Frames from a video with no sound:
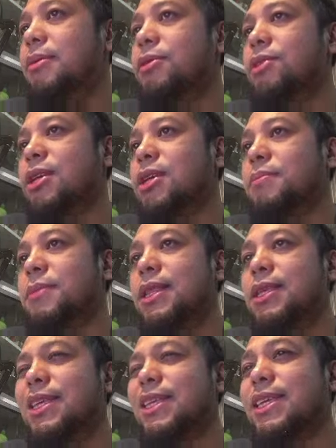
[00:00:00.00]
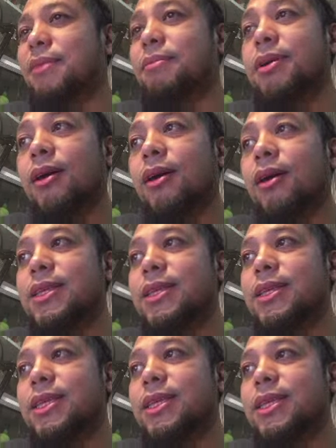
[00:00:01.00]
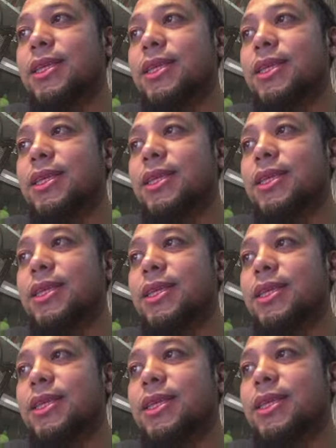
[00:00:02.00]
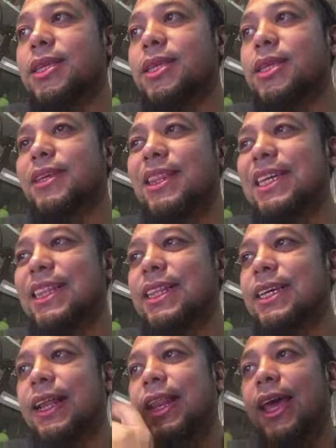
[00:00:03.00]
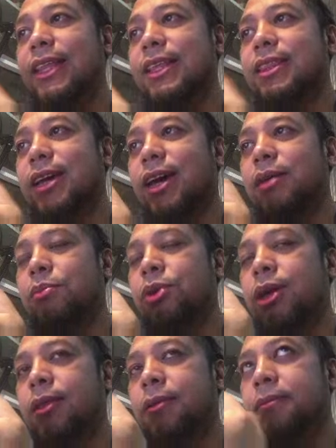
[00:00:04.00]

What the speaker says: explain some concepts in detail. Like the time when